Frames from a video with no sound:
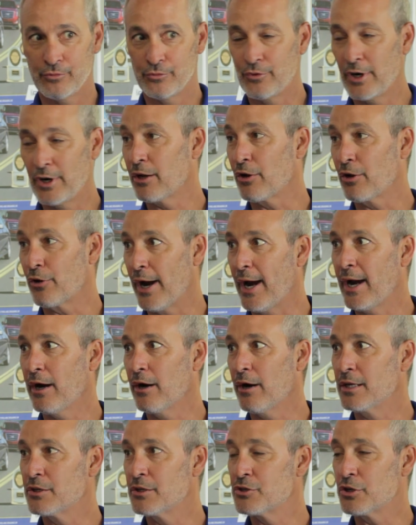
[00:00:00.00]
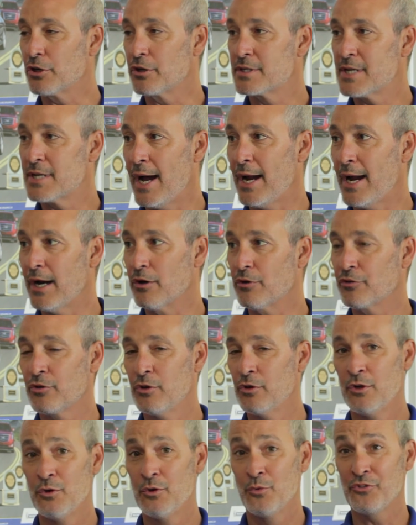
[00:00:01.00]
regular air into your tires
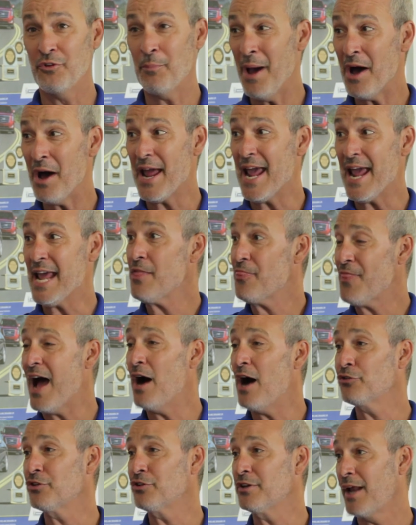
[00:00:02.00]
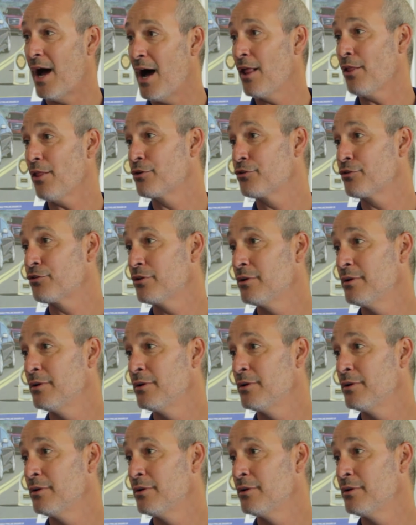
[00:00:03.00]
was about $8,000.